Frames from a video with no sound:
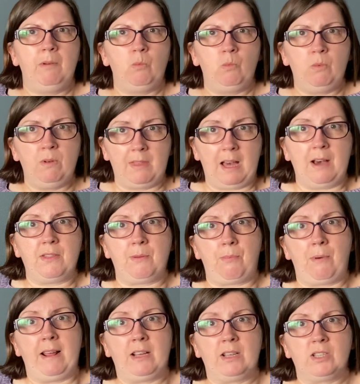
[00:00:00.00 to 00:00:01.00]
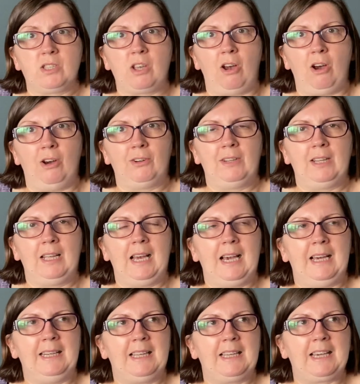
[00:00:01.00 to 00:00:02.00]
without the brace on,
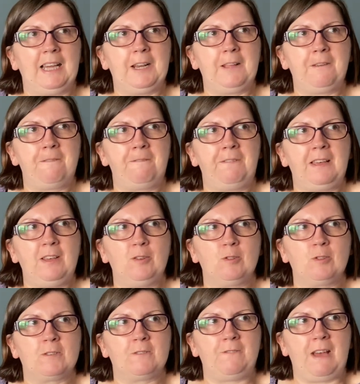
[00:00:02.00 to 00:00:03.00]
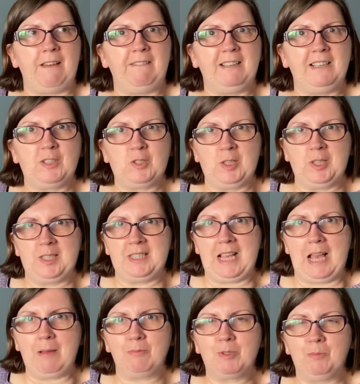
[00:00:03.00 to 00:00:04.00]
and it kind of feels very
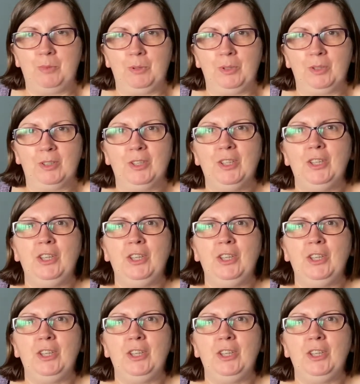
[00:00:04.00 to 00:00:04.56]
susceptible.